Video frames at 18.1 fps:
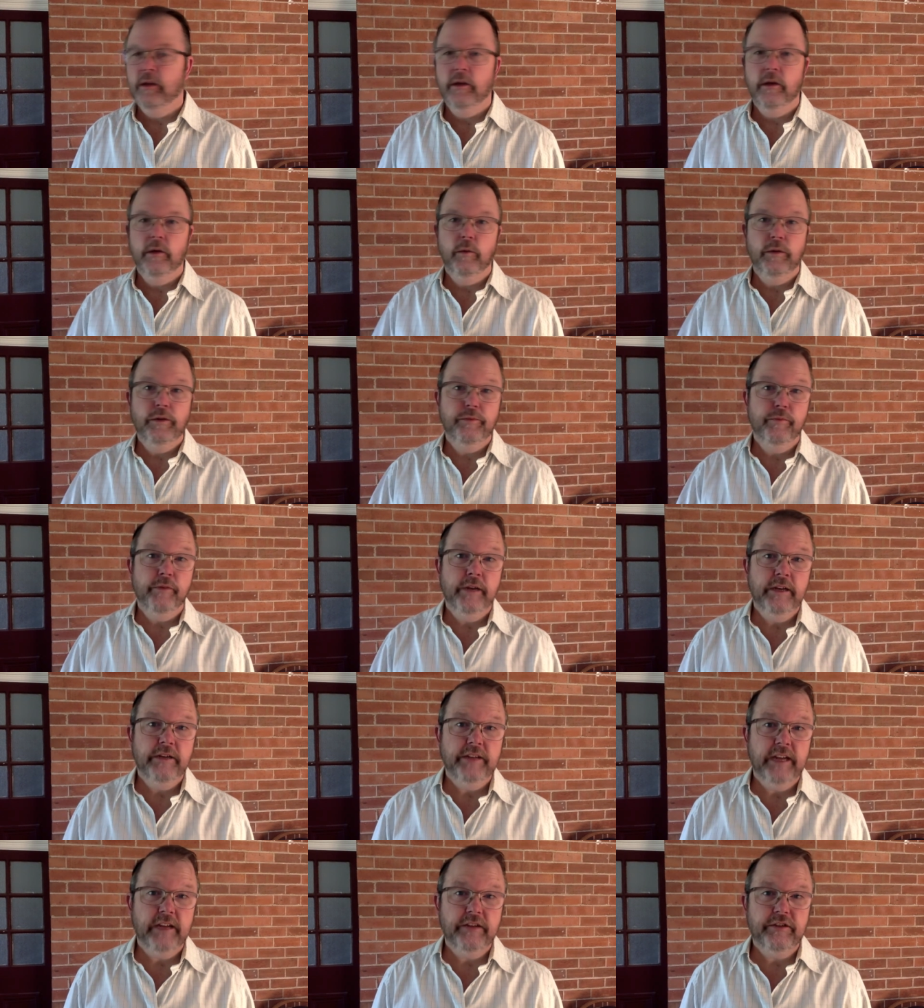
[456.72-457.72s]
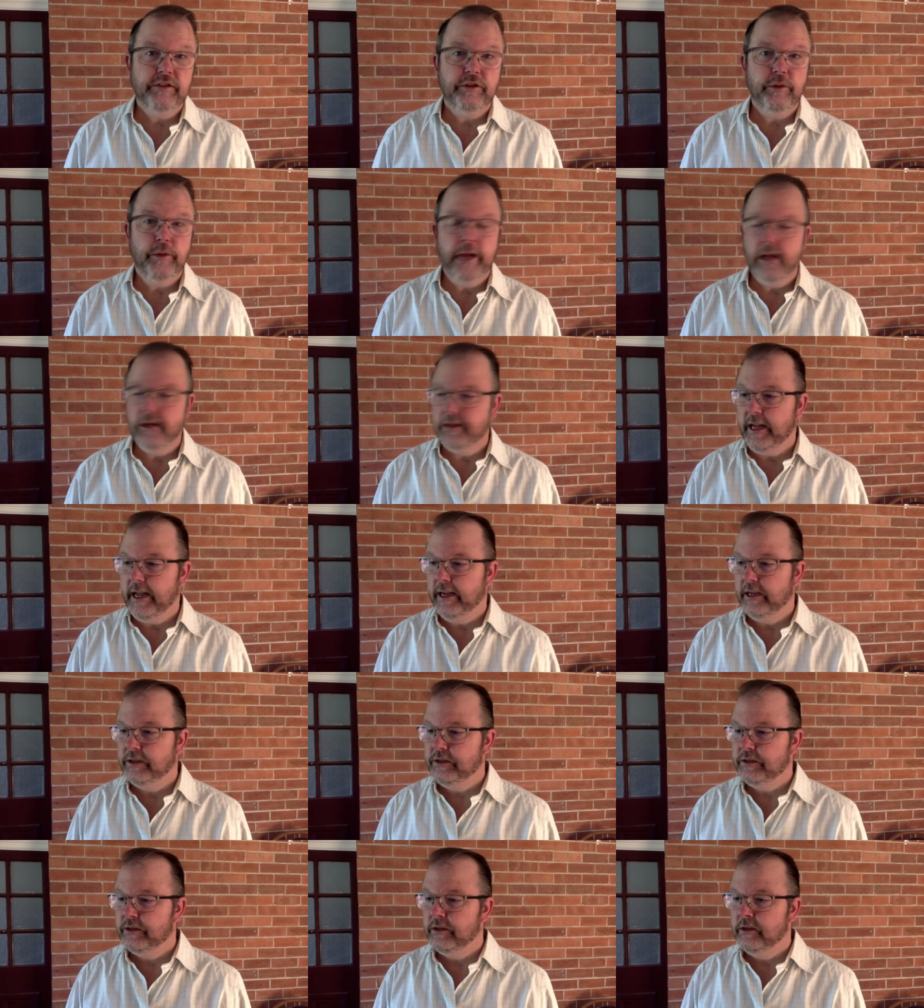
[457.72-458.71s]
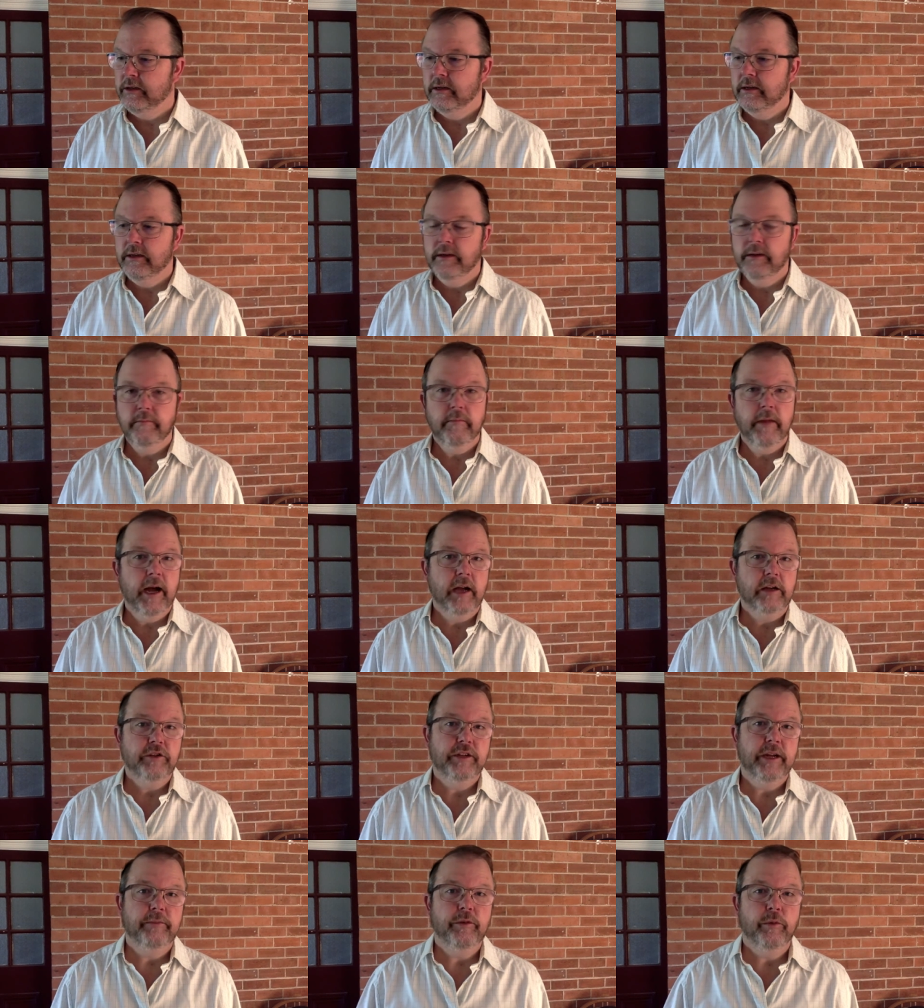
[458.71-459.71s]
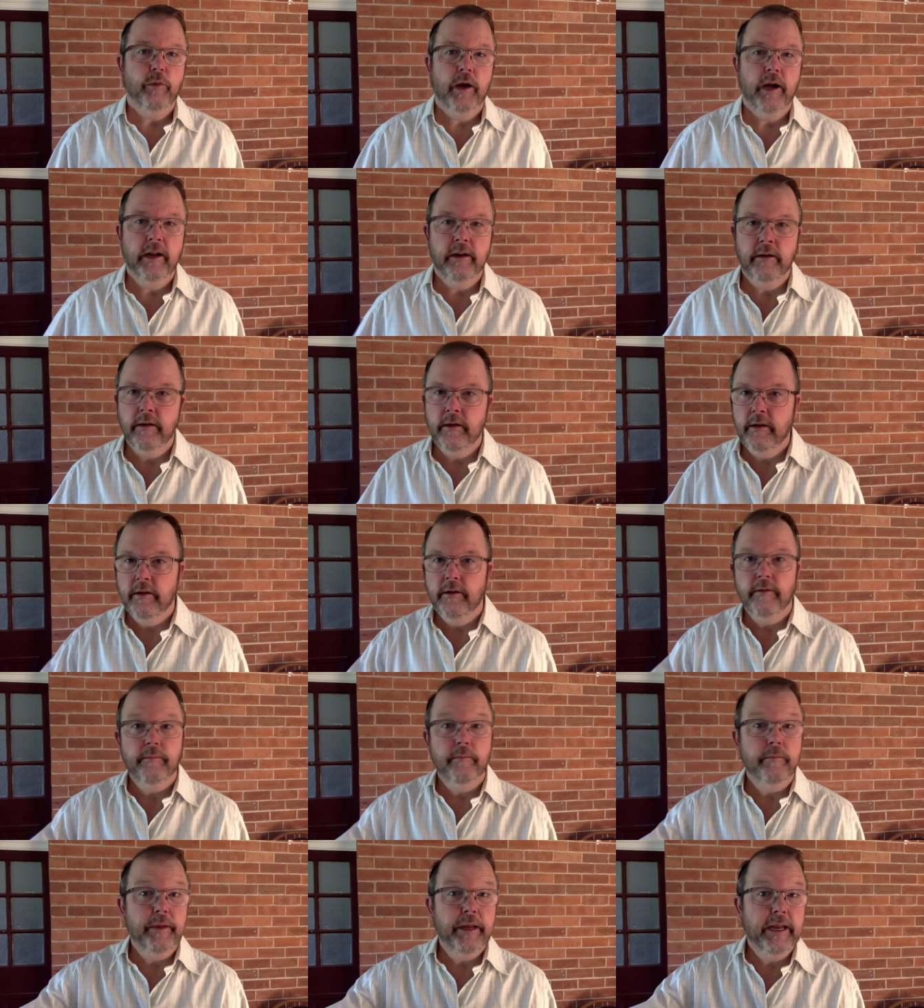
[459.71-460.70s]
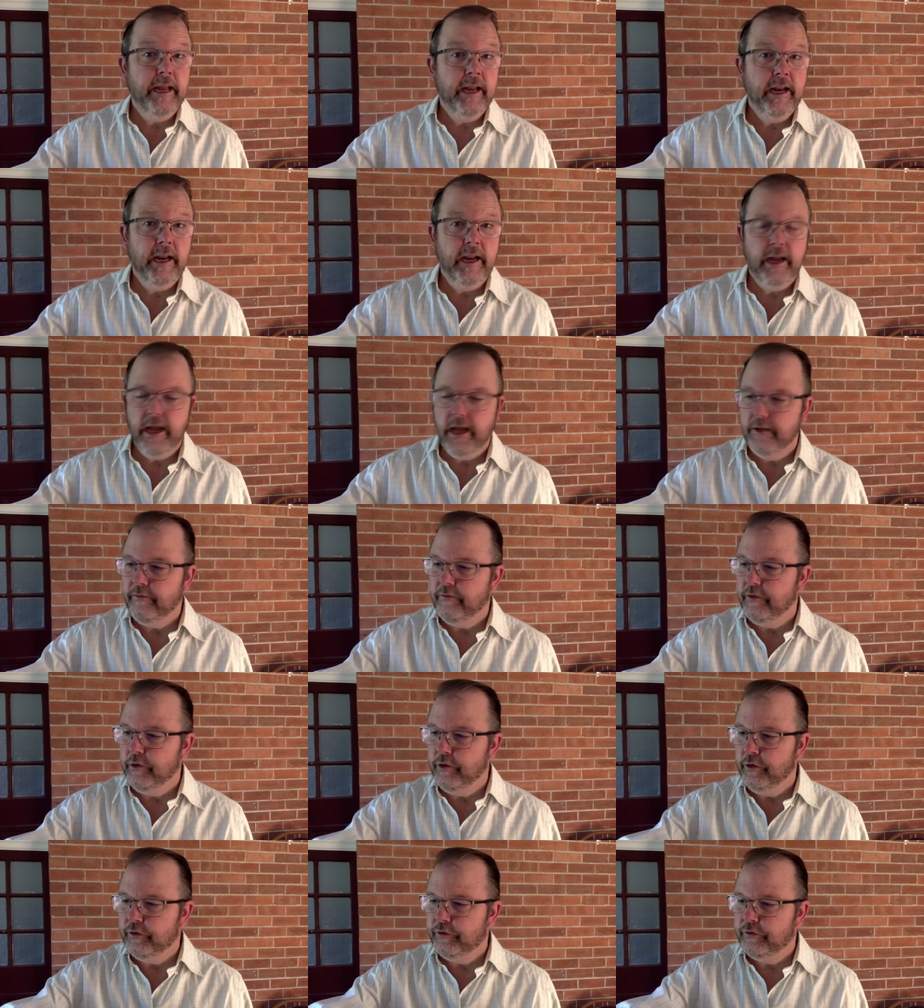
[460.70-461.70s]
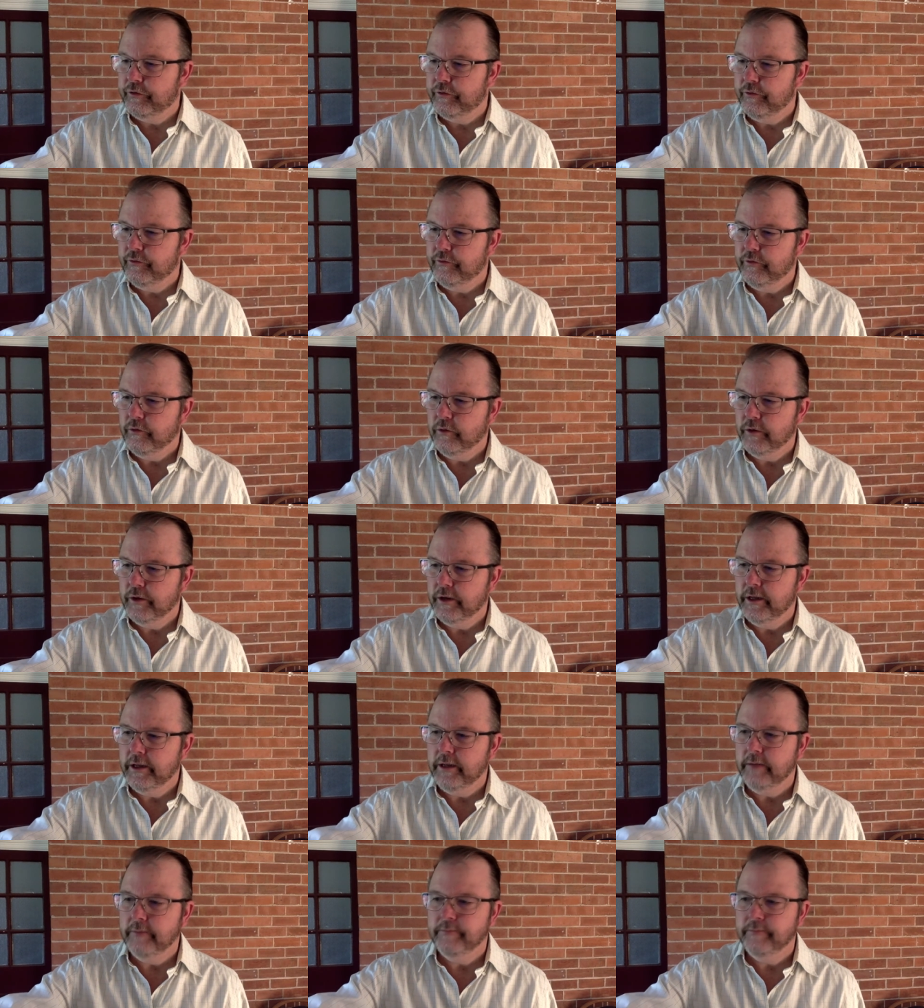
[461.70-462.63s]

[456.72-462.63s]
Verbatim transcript: Which brings us to our text. Mark chapter 1, beginning at verse 14.